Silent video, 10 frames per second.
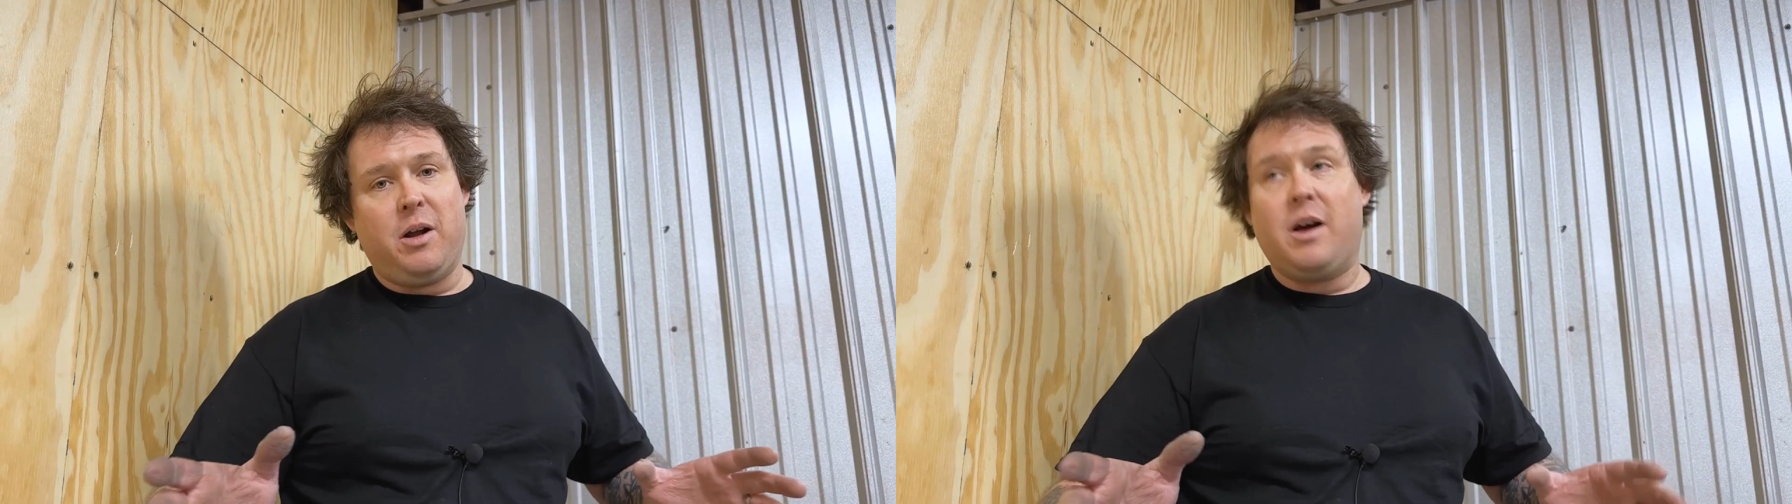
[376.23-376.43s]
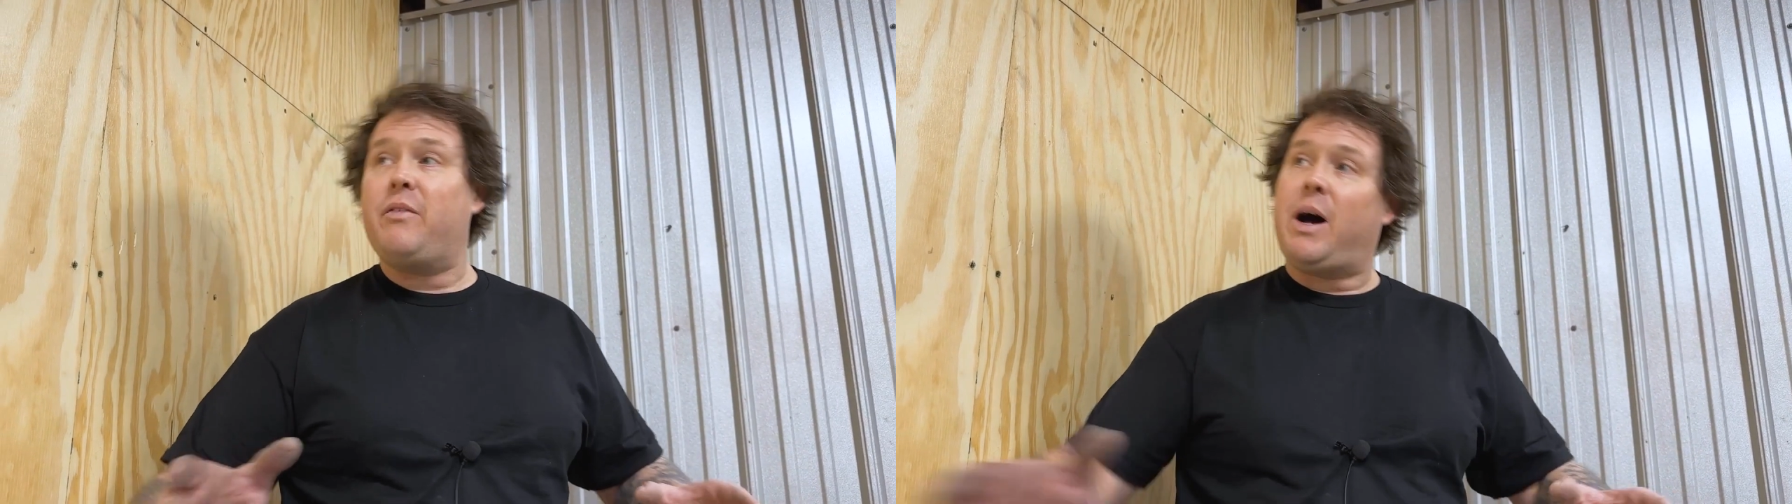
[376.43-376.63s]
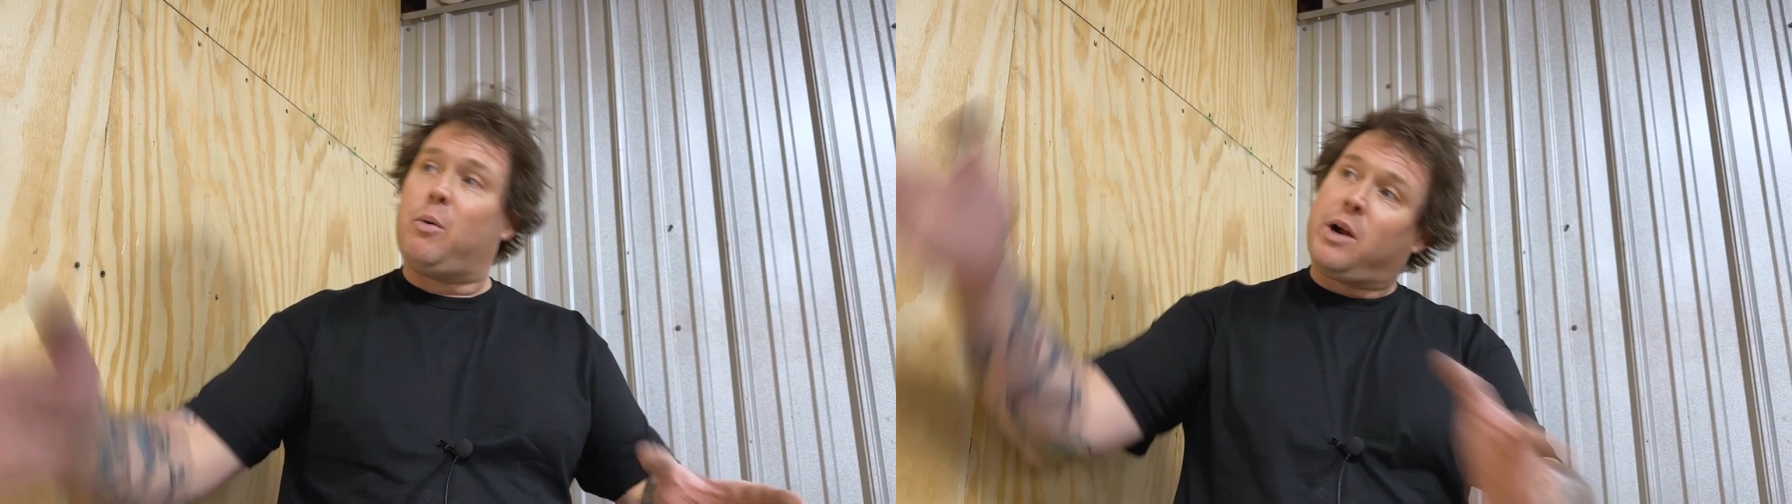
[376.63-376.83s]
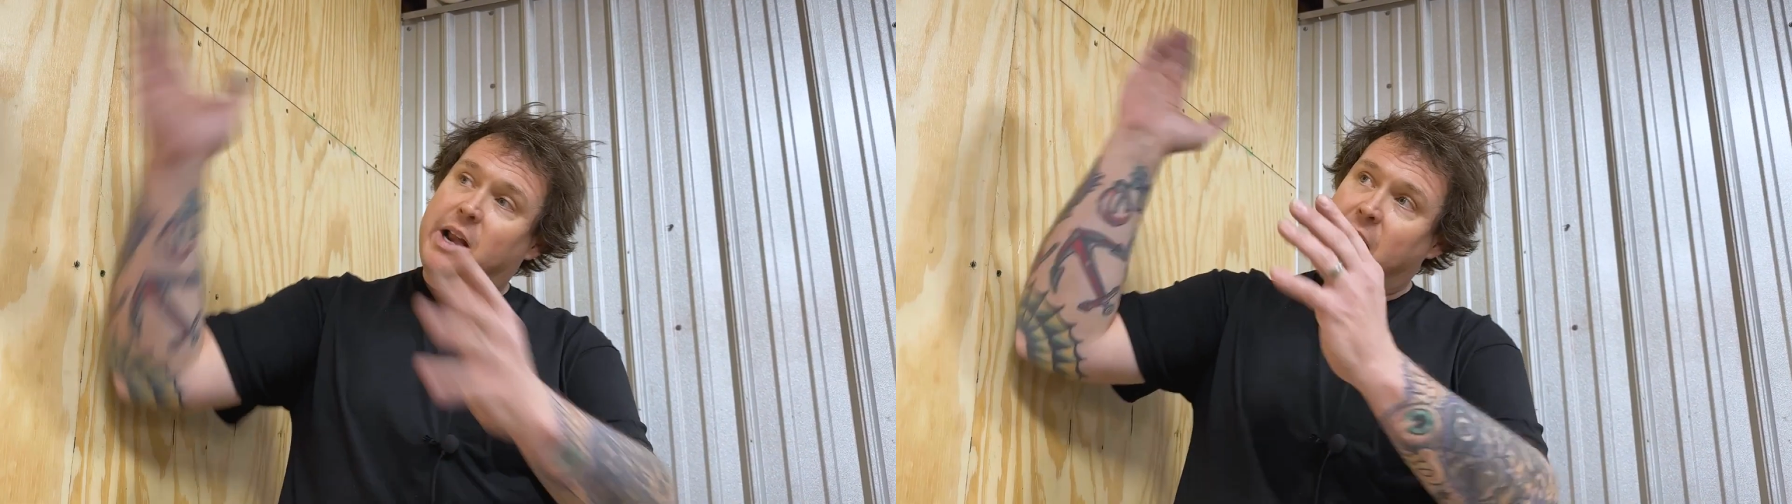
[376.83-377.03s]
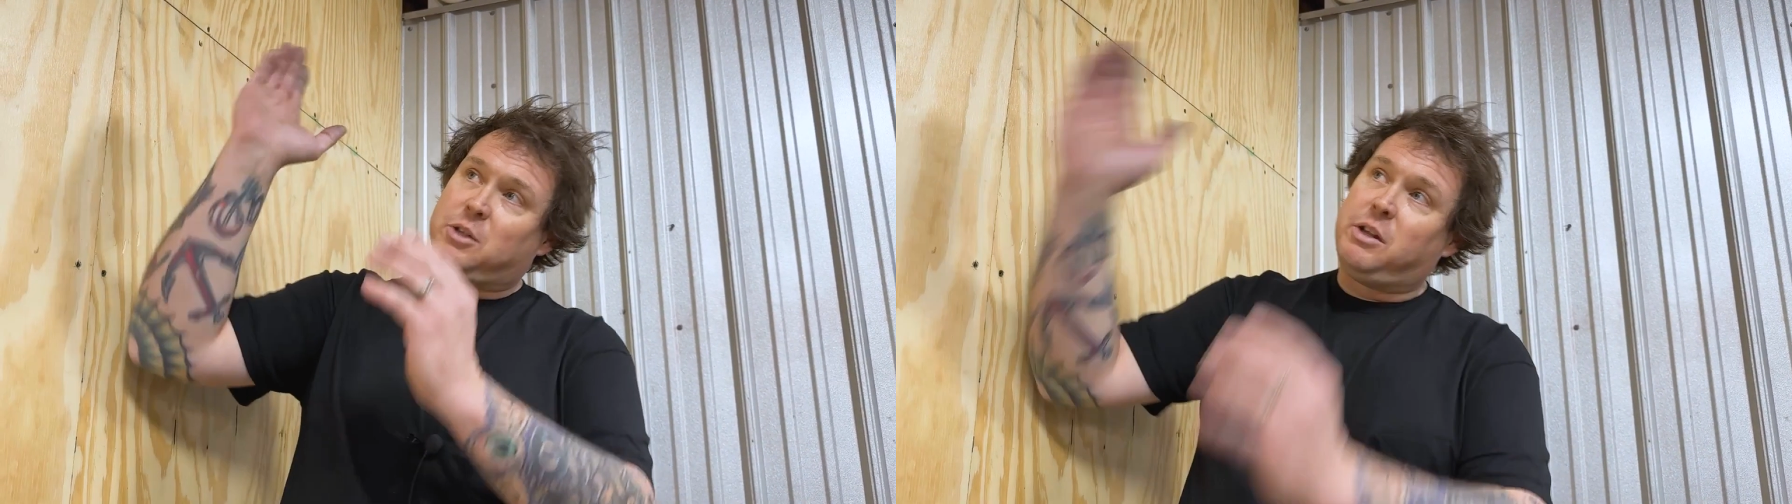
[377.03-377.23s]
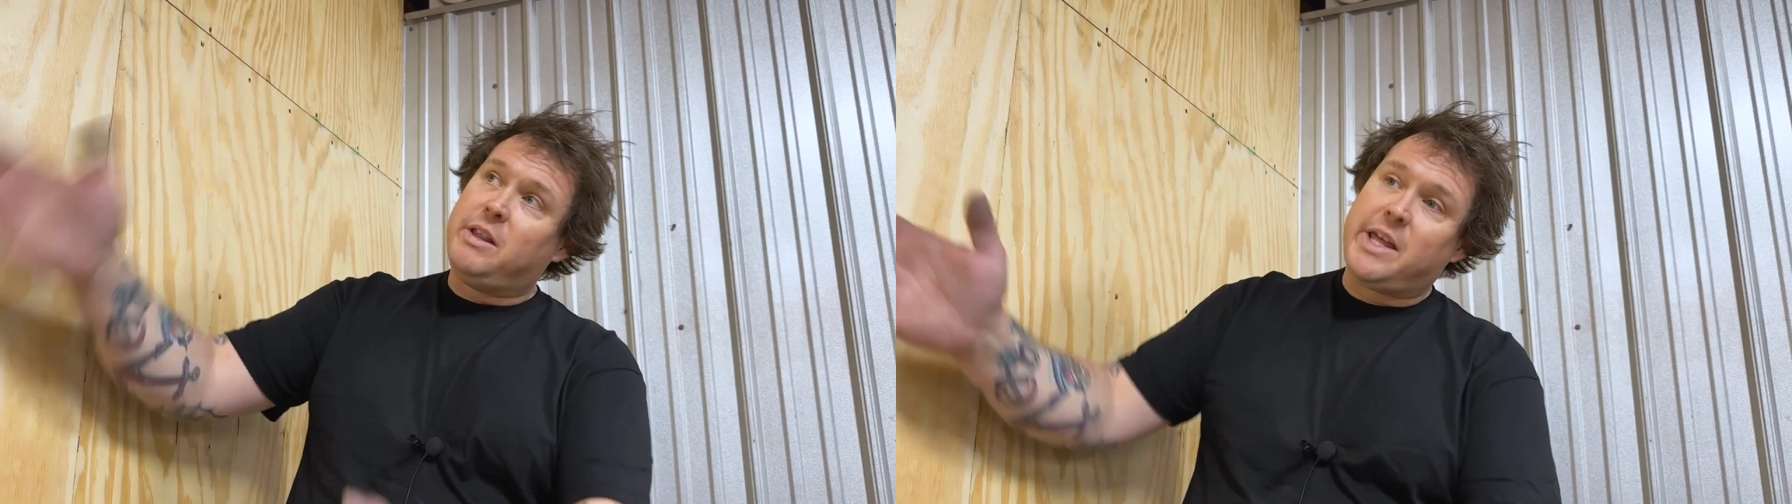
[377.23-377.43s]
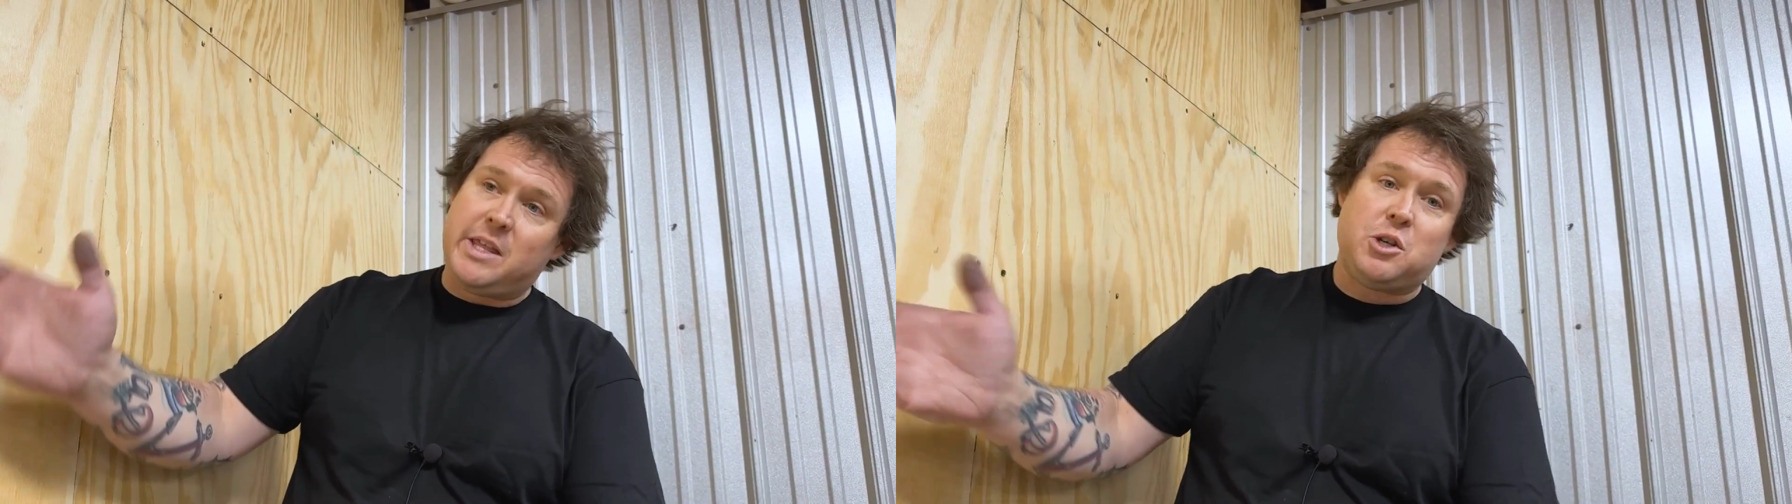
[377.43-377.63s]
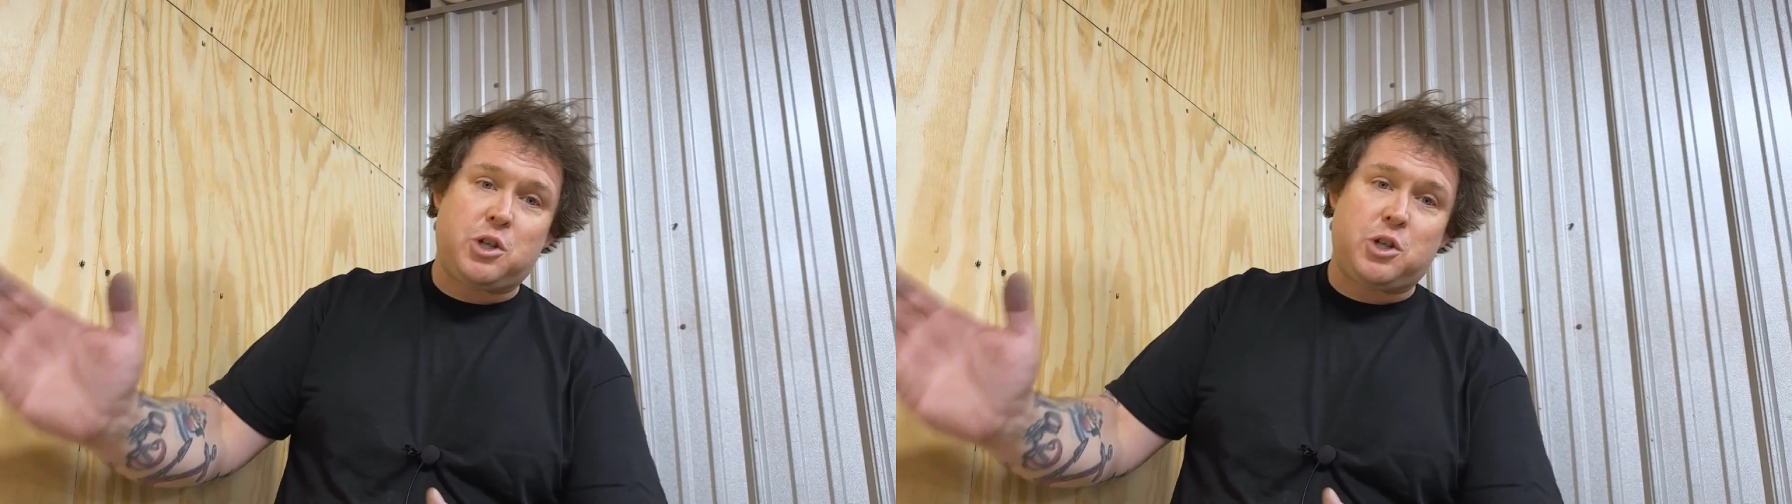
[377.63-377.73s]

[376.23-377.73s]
of how we're gonna actually lay these